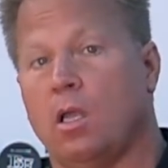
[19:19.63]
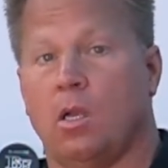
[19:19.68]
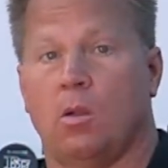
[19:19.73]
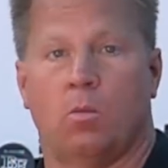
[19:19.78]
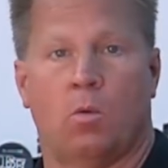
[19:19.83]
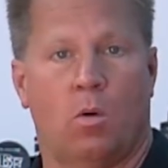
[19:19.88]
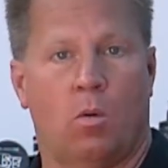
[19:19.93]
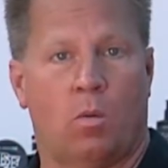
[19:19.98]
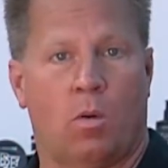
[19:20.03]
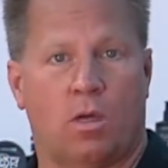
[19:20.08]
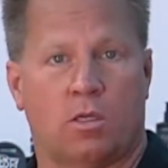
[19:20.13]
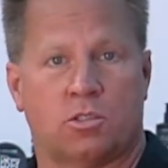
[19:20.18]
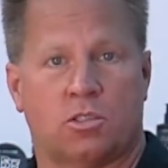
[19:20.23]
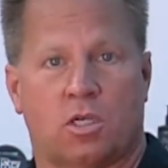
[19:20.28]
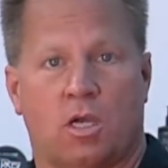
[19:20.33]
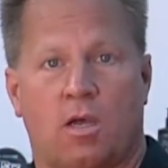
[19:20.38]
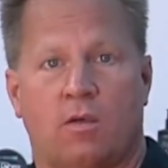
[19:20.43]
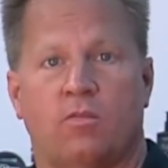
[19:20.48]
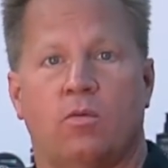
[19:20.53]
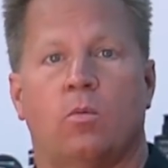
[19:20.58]
and it won't wash
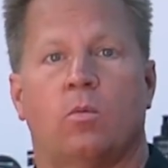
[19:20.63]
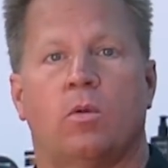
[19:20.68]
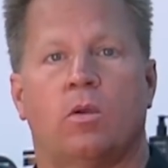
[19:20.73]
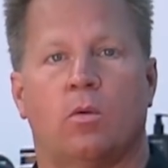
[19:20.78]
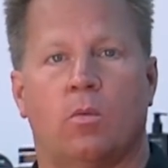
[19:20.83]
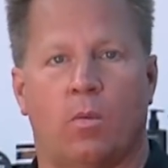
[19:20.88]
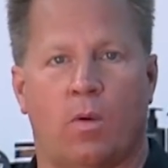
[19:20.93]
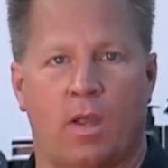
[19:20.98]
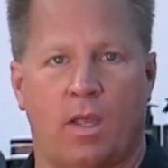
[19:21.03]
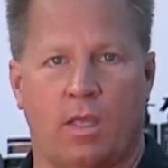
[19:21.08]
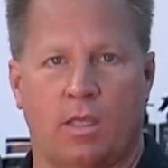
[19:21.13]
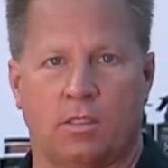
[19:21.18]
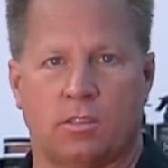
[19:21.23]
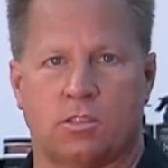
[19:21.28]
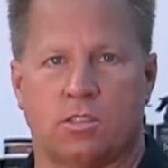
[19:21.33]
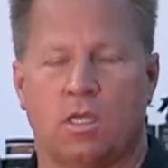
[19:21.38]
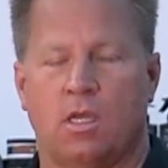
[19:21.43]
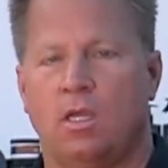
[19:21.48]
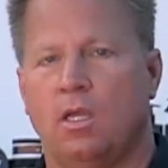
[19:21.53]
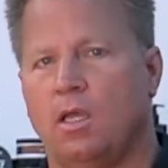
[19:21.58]
off when it
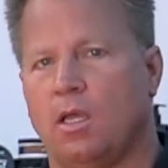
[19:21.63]
rains.